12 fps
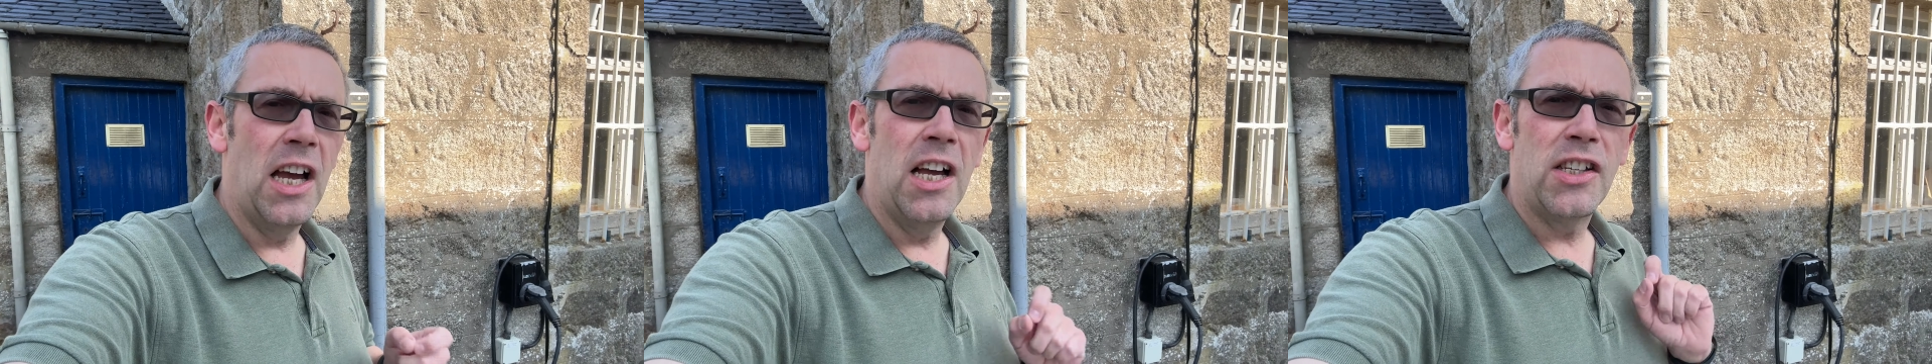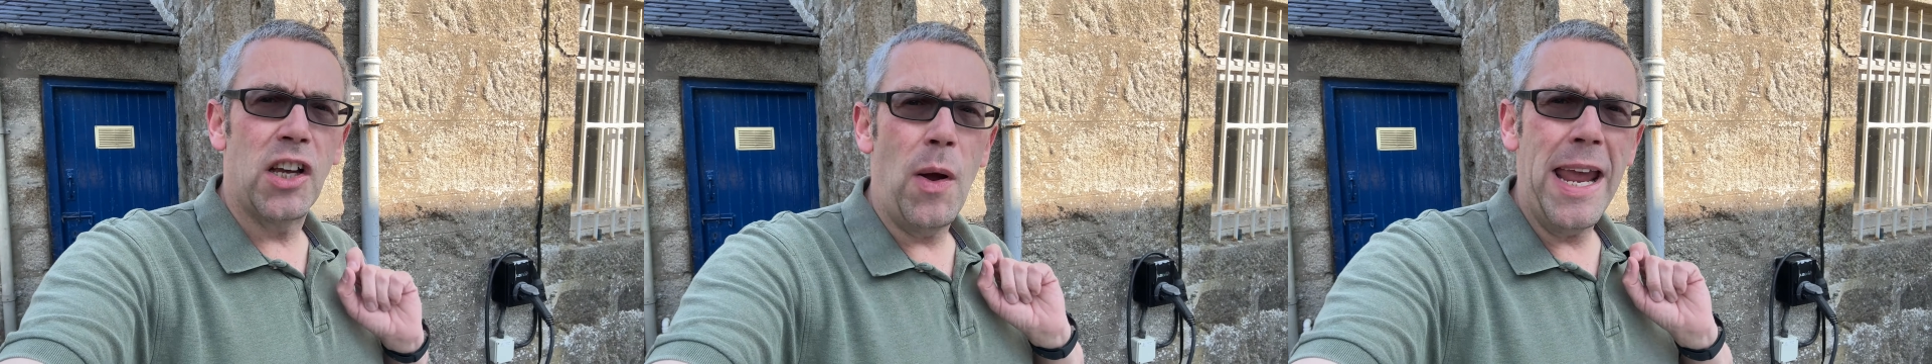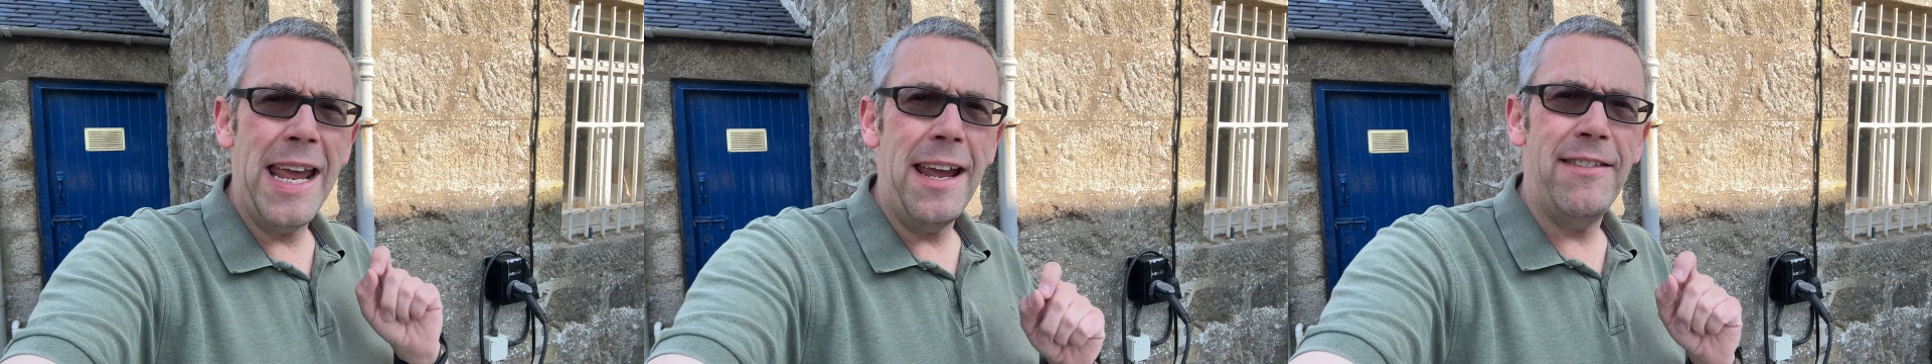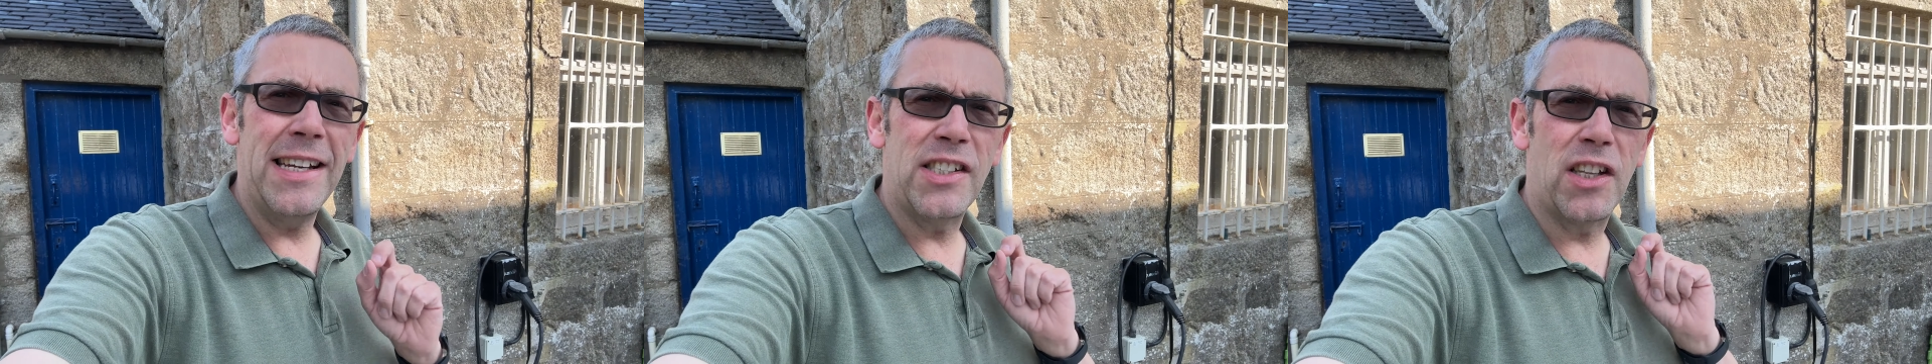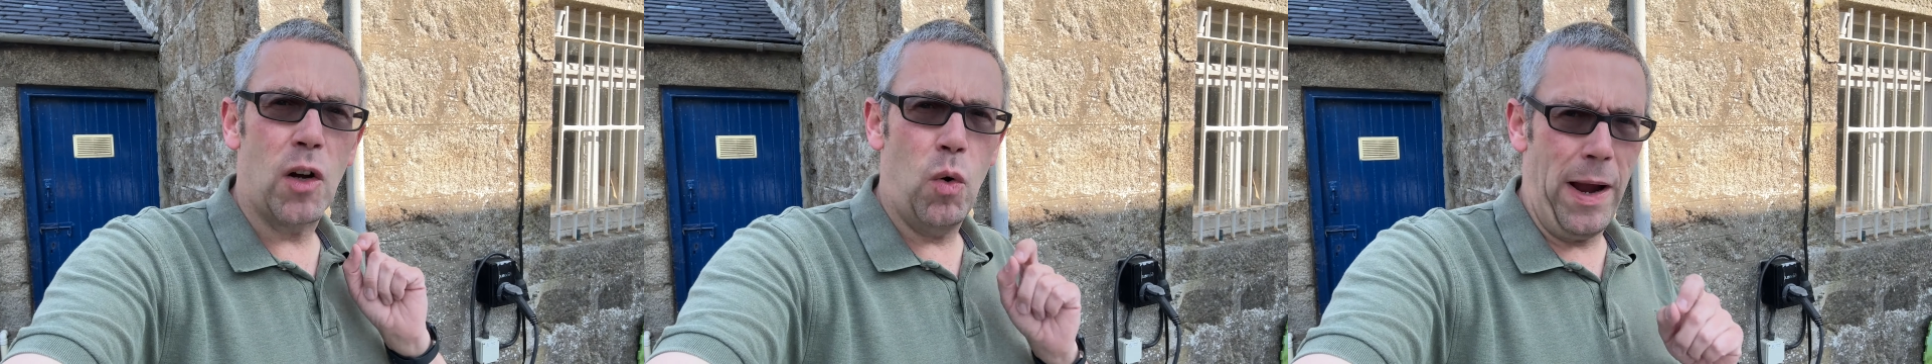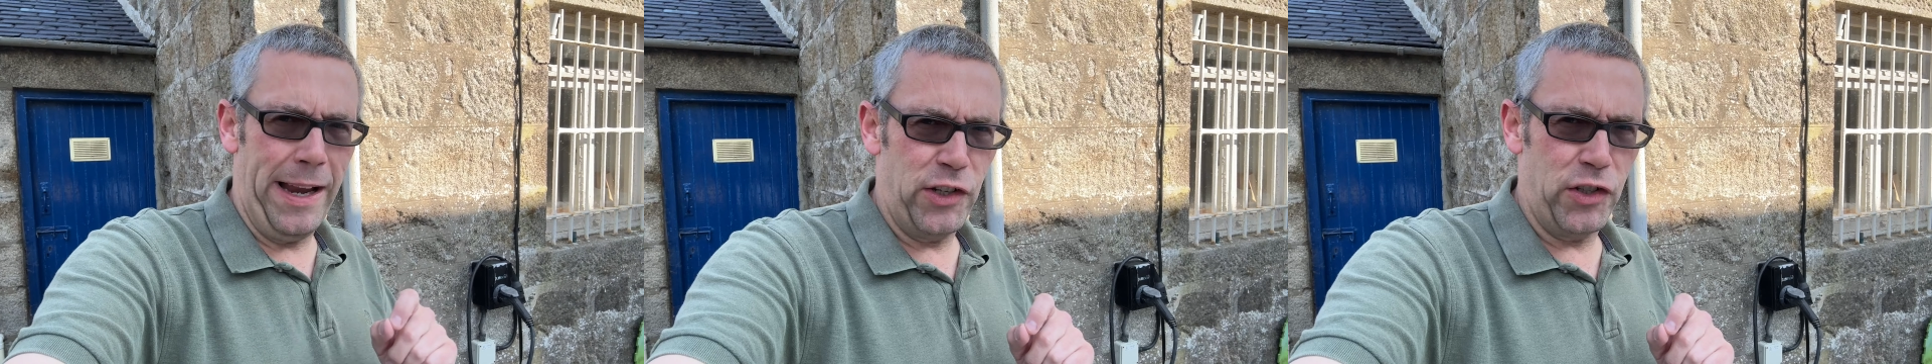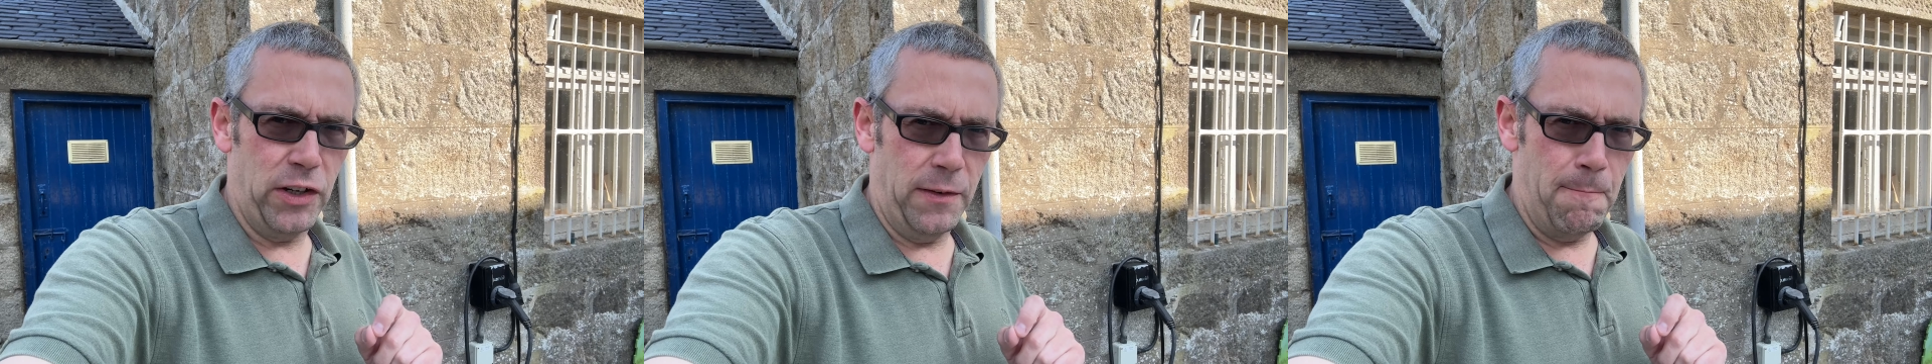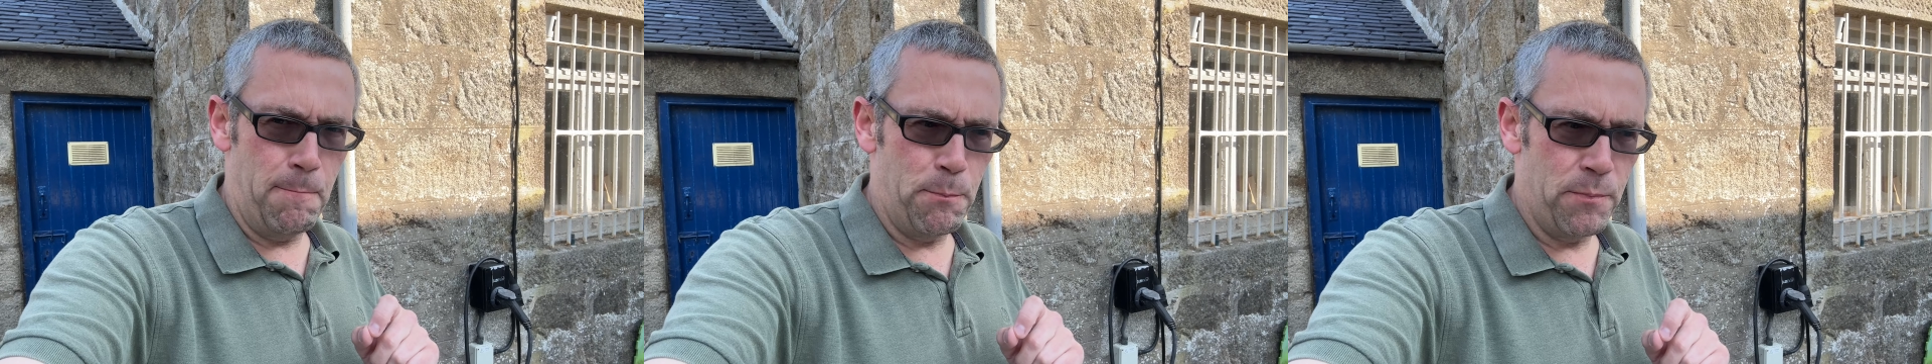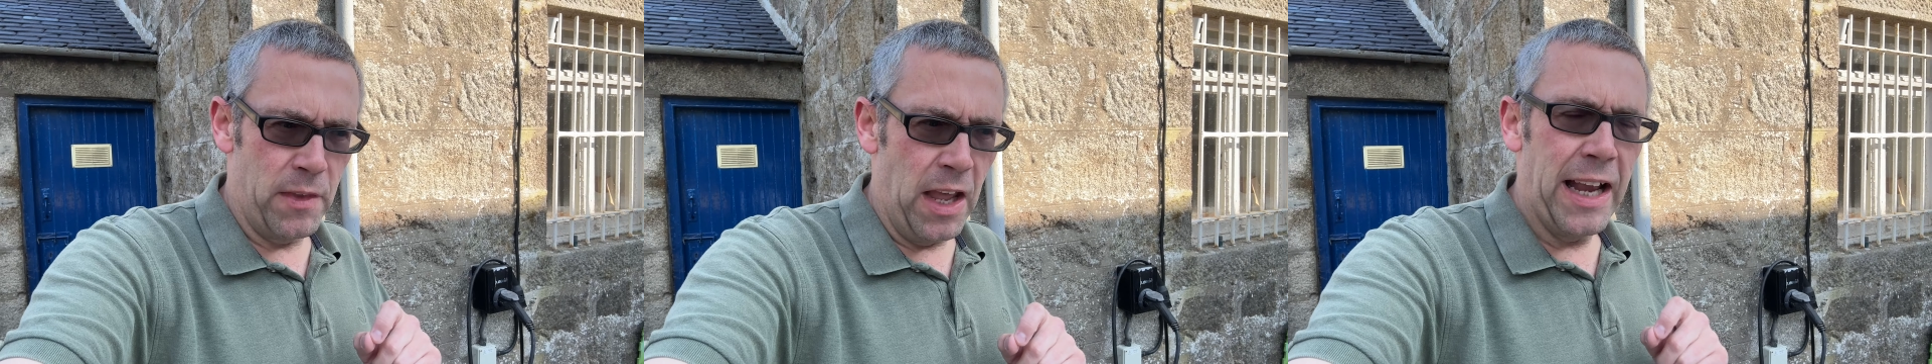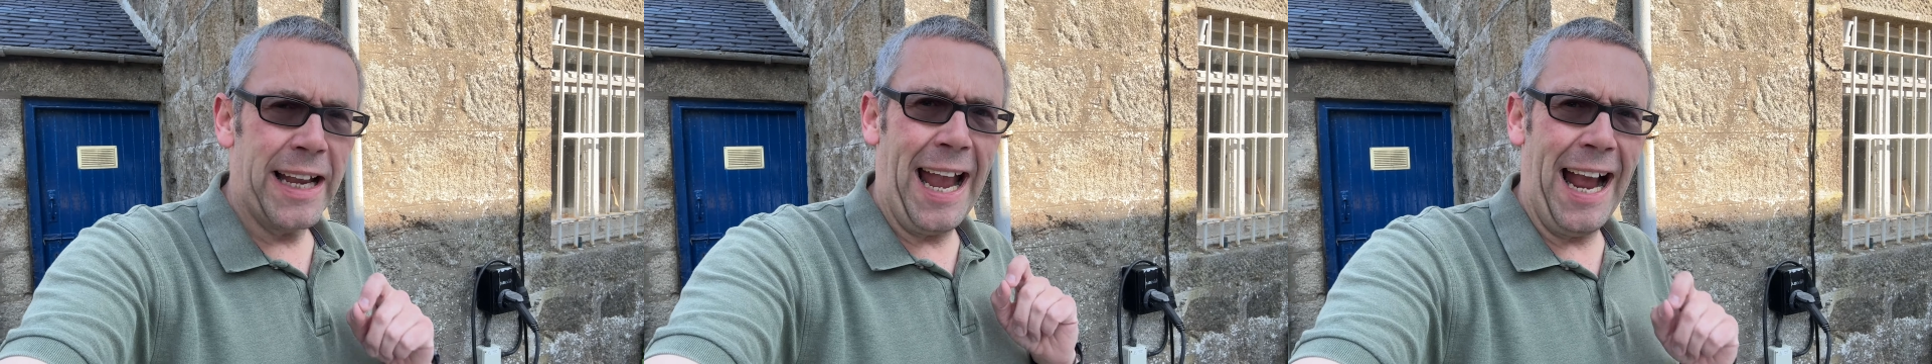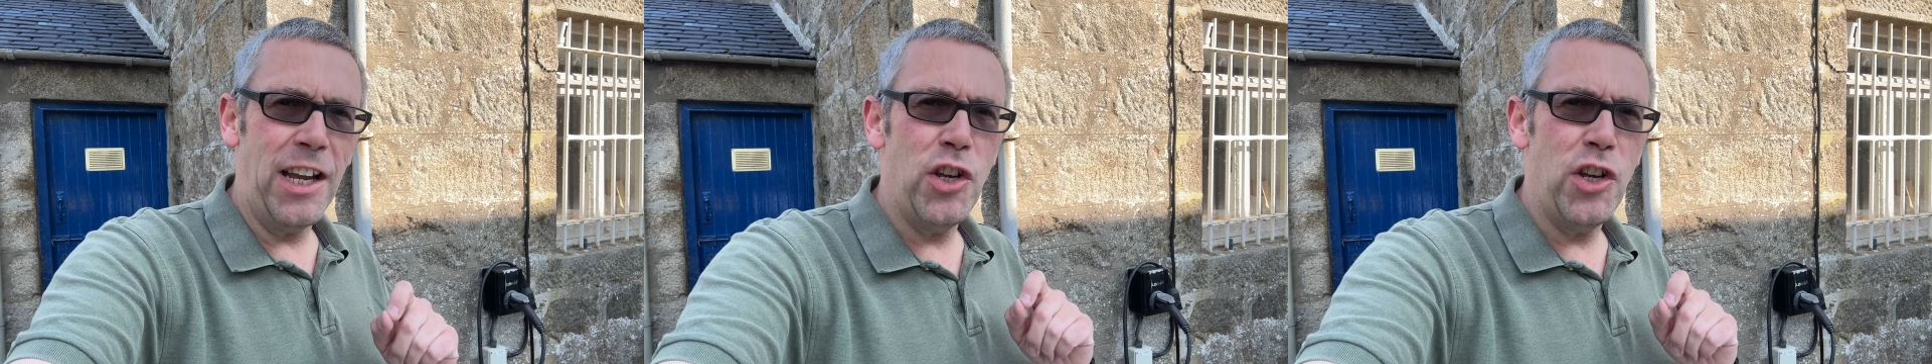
So here is the question can